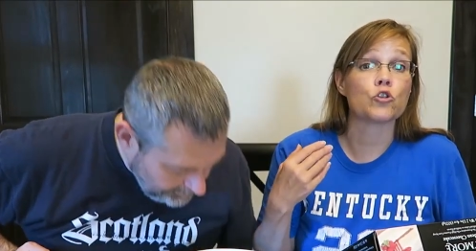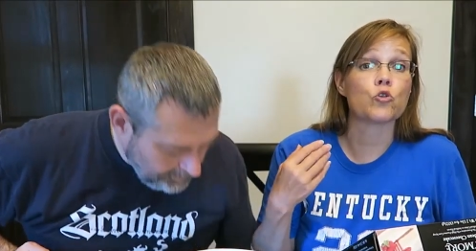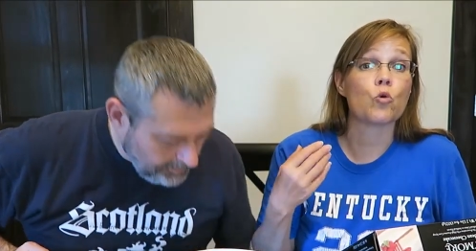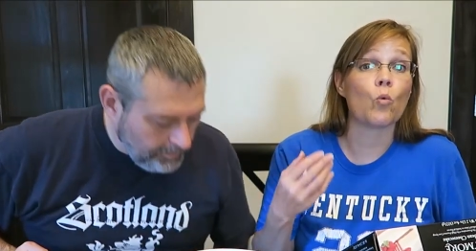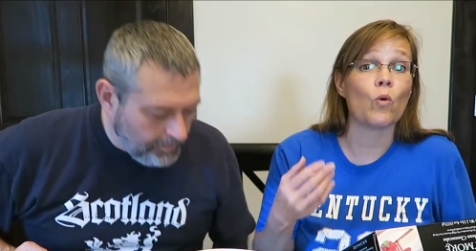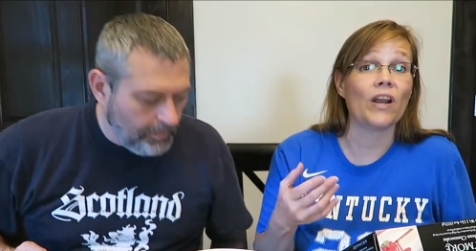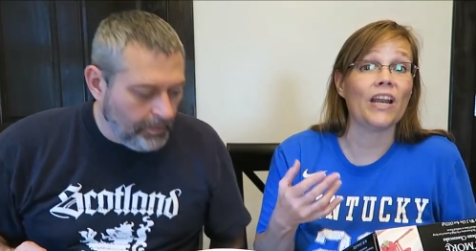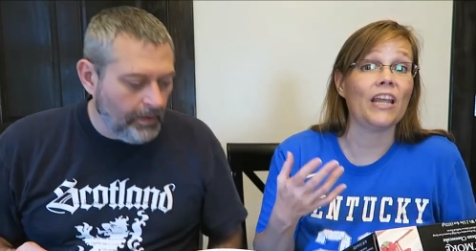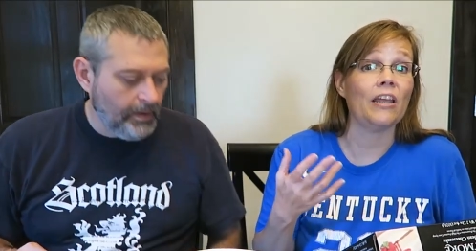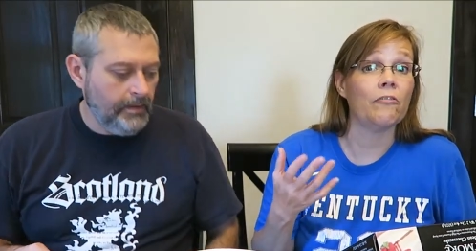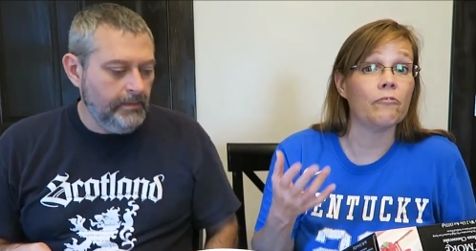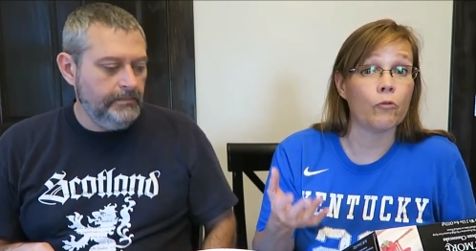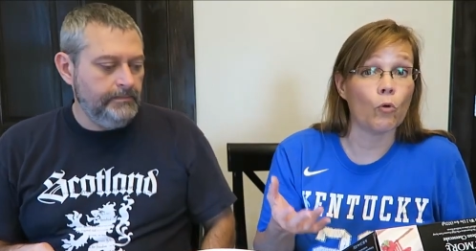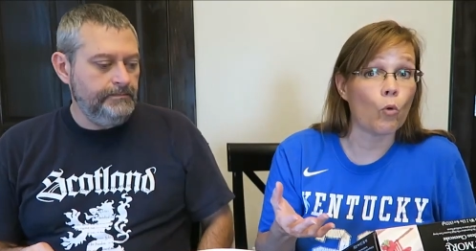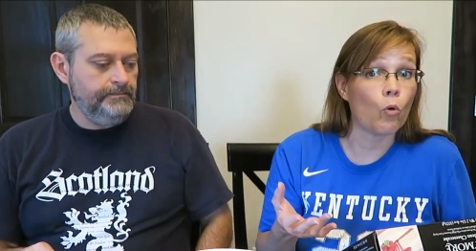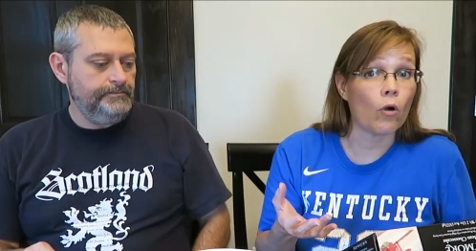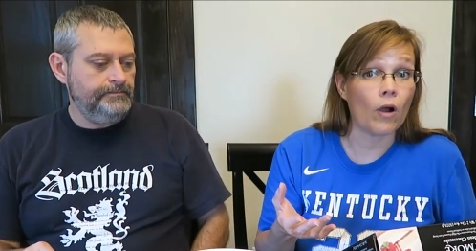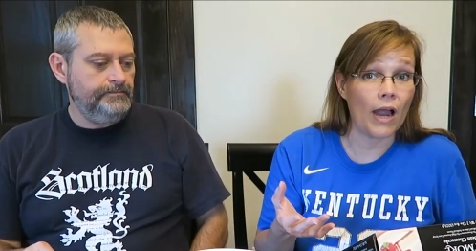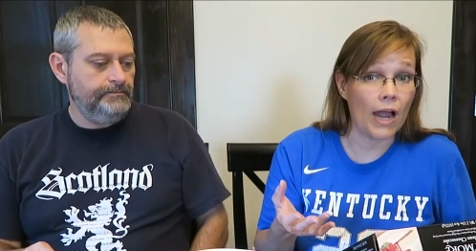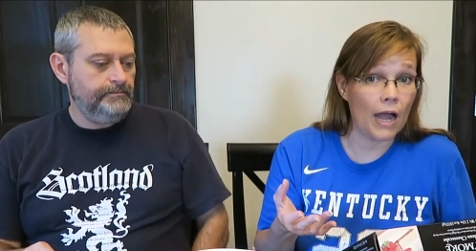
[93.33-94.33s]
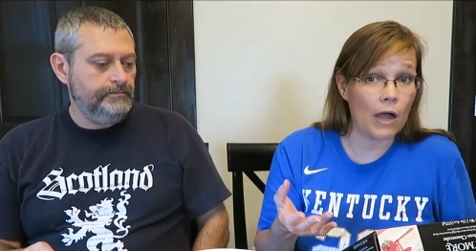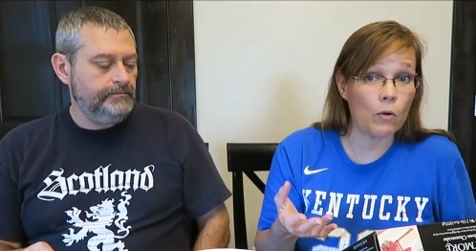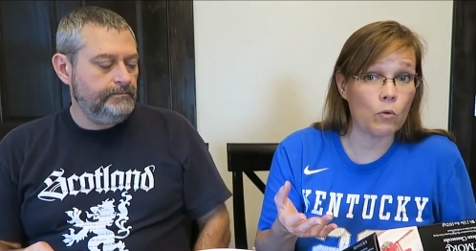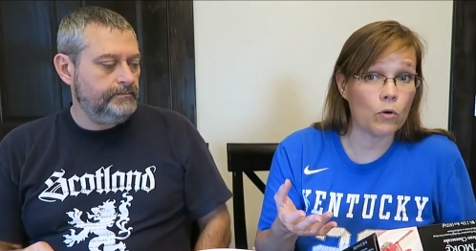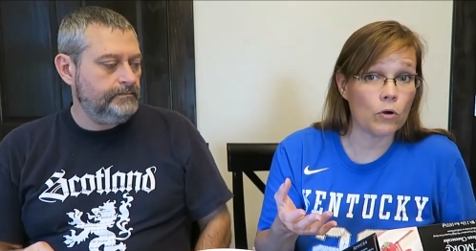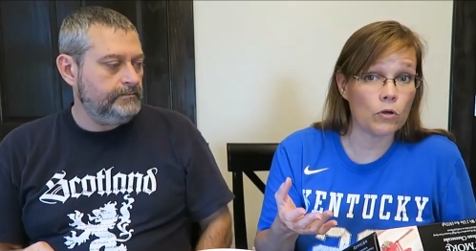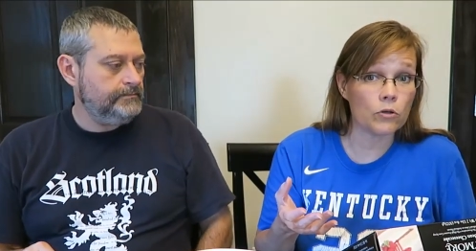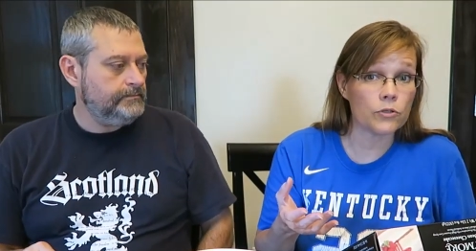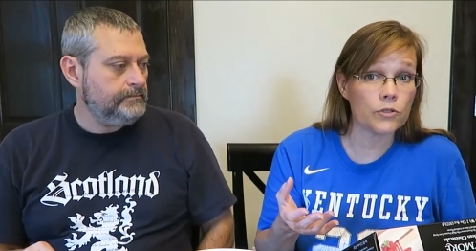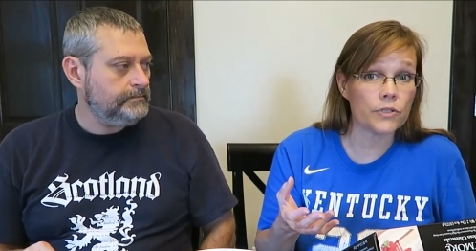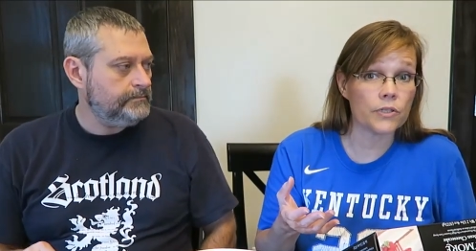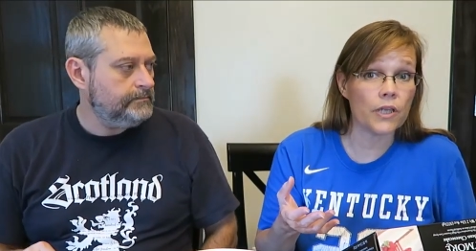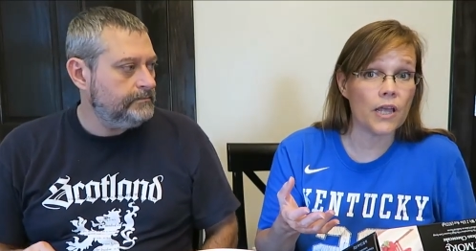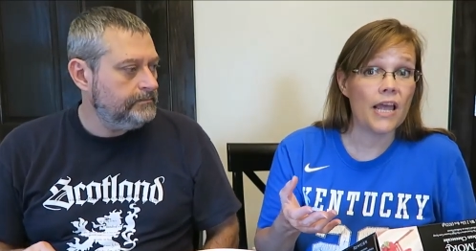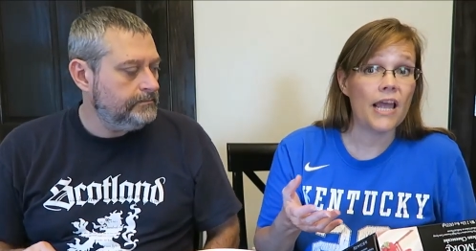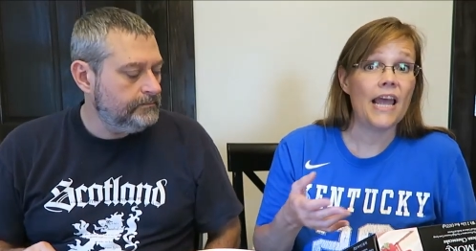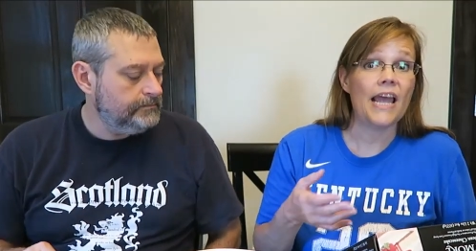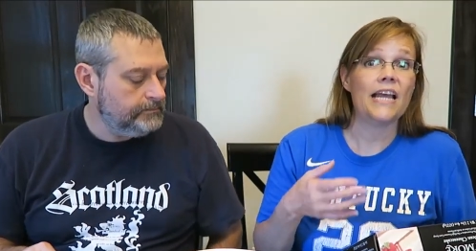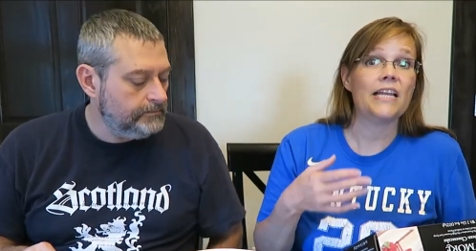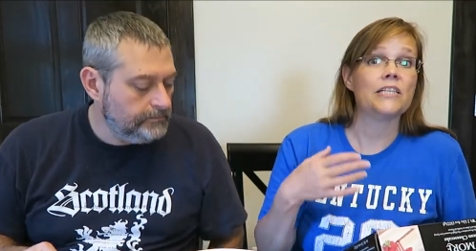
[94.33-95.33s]
Speaker 1: 24 hours.
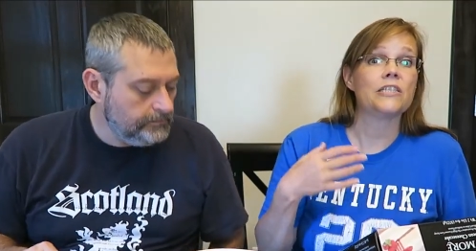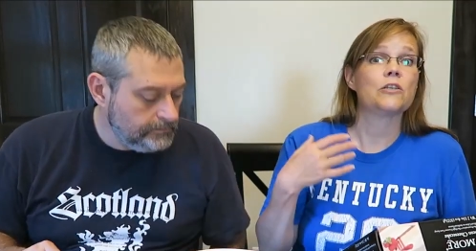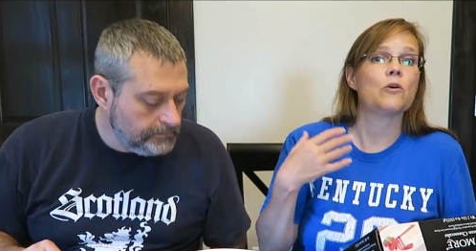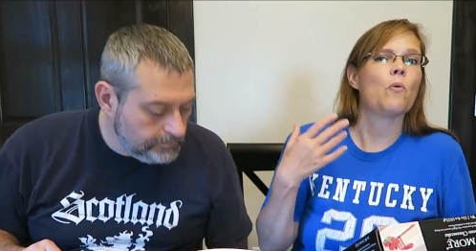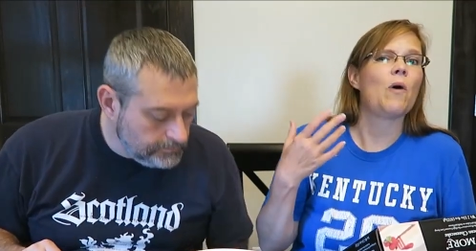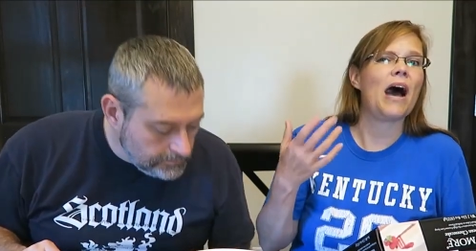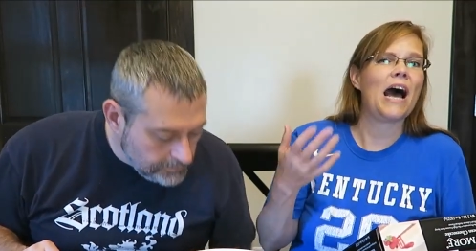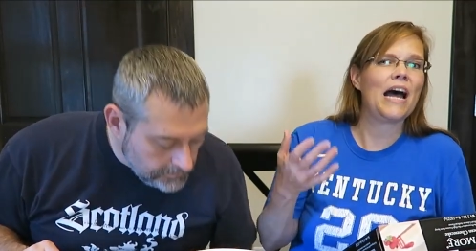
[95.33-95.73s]
And so